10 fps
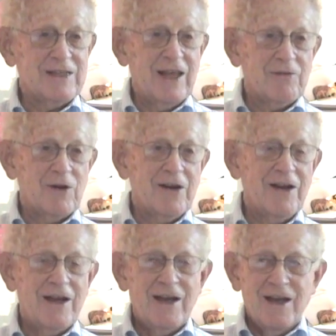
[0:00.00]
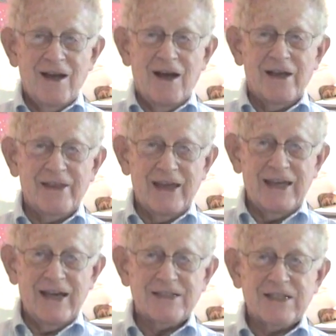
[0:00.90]
They were on
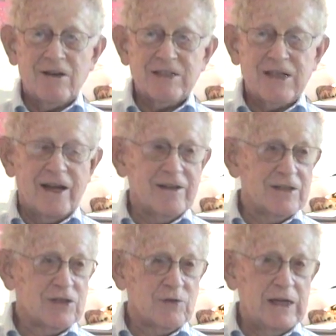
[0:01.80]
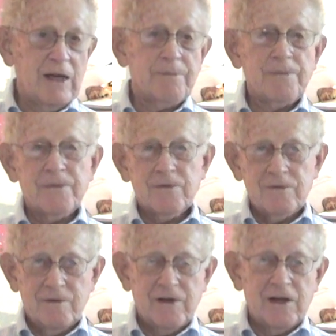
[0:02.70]
the south side of the street, up
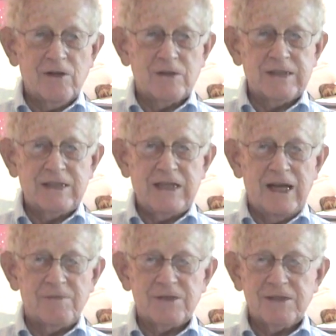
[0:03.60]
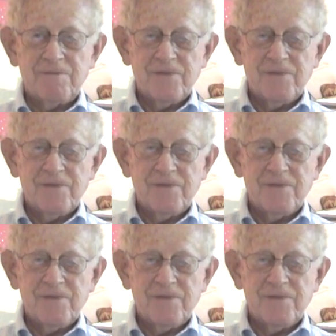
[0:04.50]
very close to James.